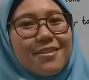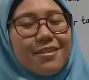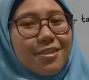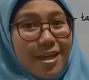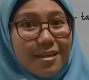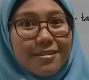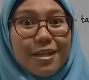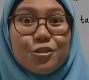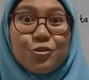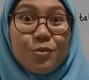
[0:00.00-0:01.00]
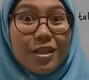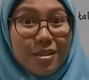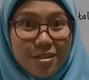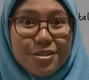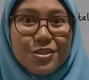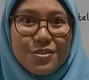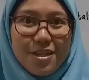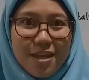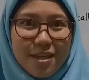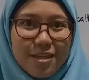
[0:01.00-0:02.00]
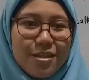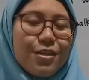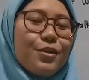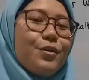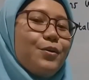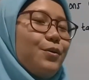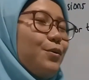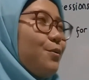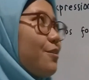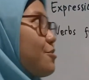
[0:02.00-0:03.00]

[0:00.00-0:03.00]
thing that you will learn today, which